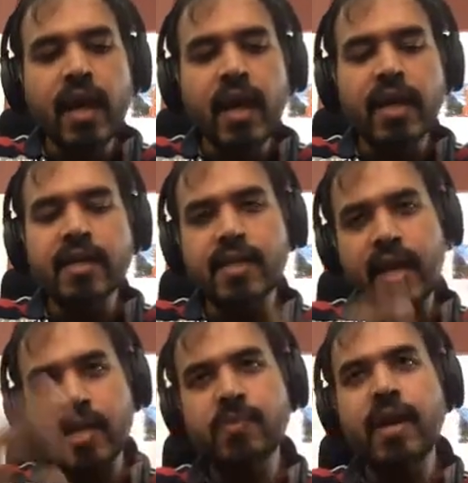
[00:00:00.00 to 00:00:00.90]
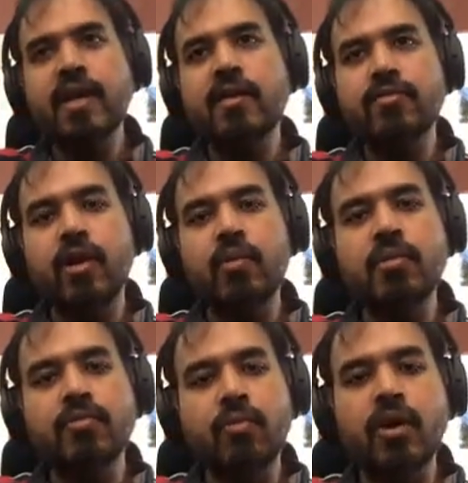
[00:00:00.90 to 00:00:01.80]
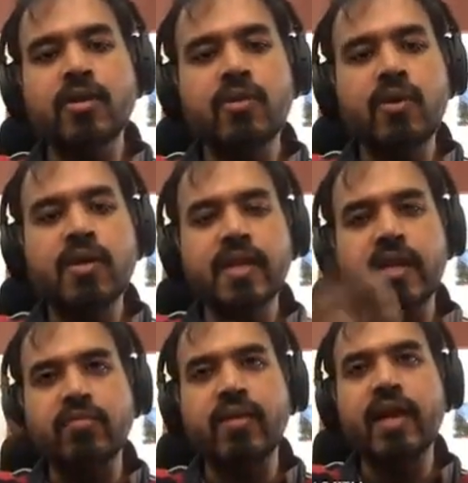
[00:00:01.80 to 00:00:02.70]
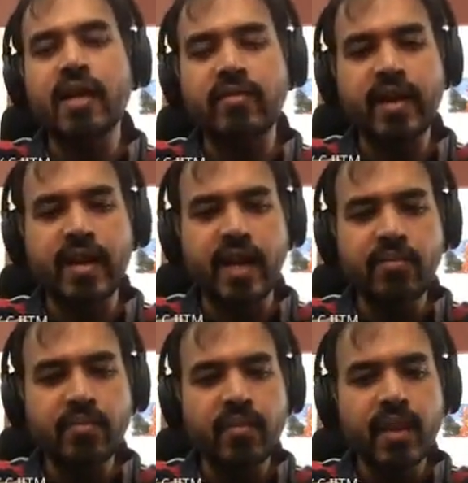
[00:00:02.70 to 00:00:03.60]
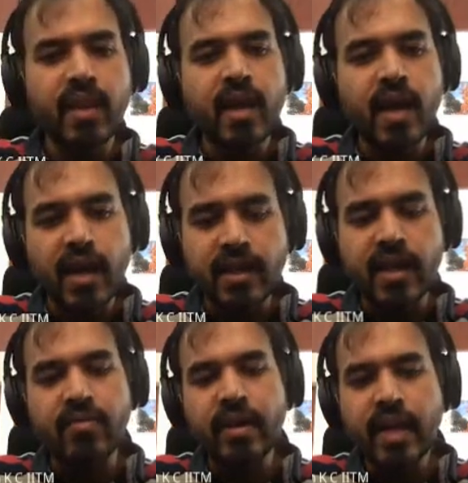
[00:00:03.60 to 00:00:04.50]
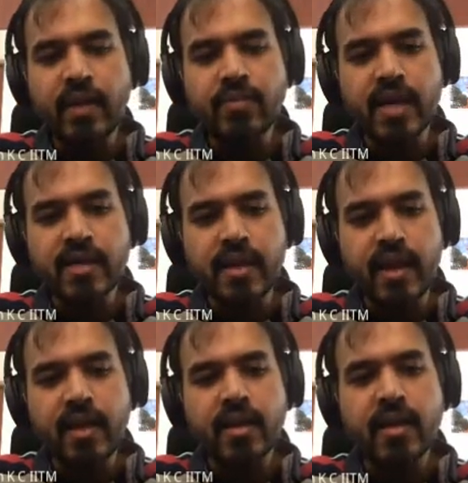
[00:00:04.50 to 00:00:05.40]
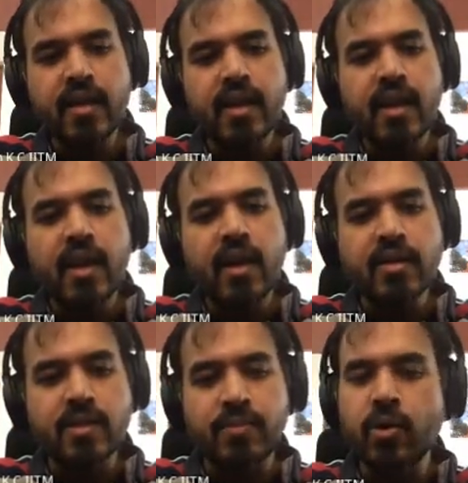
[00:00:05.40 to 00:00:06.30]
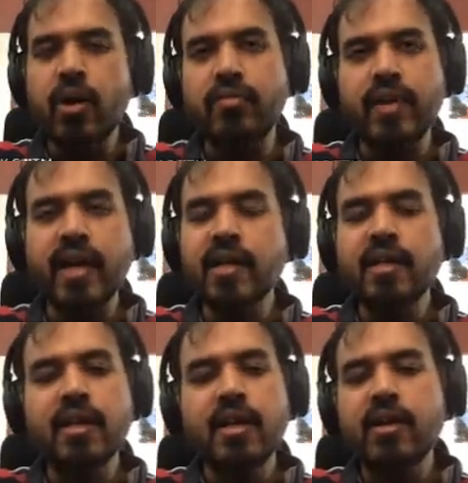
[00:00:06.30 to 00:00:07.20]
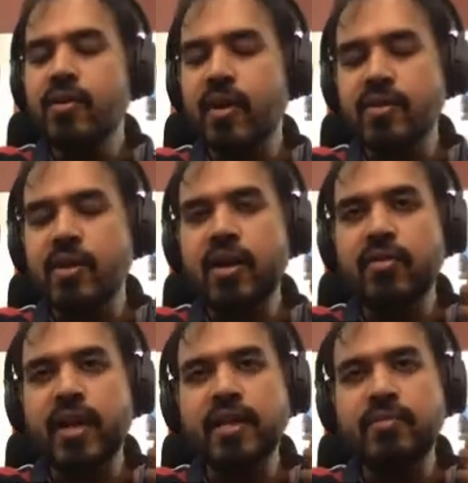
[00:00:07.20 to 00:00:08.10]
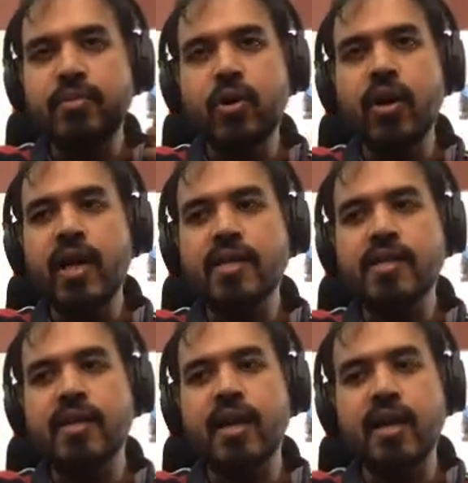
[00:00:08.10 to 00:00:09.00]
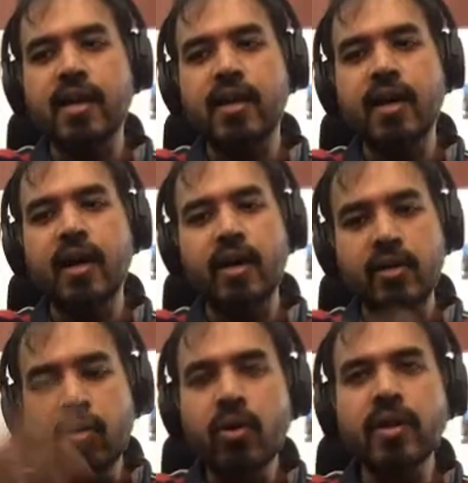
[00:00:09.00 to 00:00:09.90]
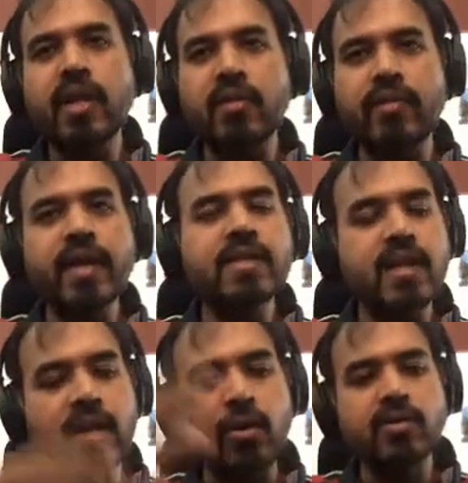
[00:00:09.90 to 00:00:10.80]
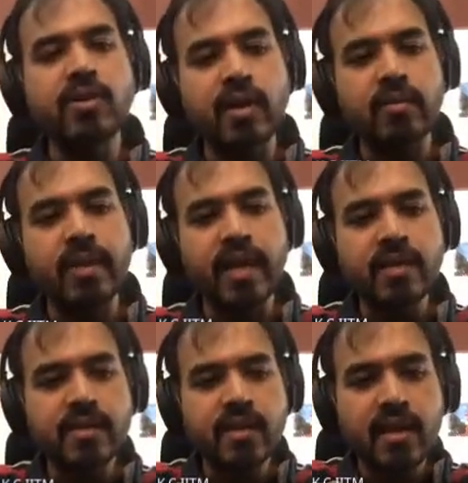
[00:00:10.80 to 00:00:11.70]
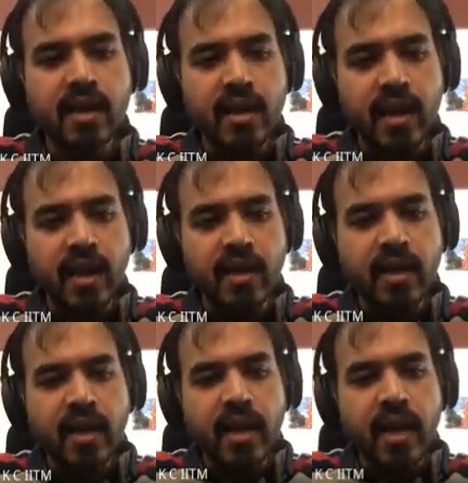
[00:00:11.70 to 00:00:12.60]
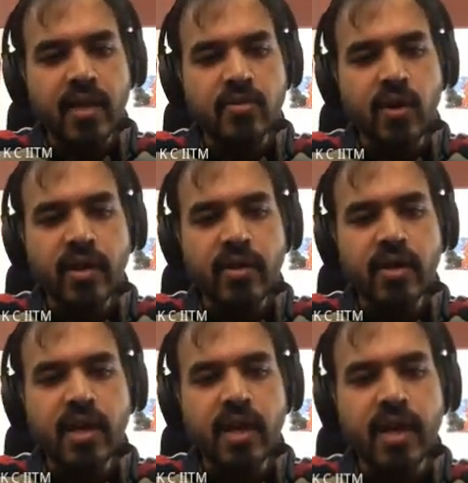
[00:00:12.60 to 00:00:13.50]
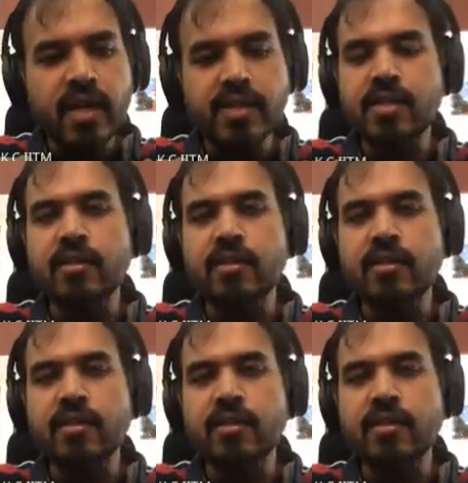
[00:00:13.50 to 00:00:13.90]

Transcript: it is an expanded form of what is known as a refined effect type. And the effect type says that it's a pure effect. You can sort of read pure as no other effects and also terminates, right? It is going to return an integer,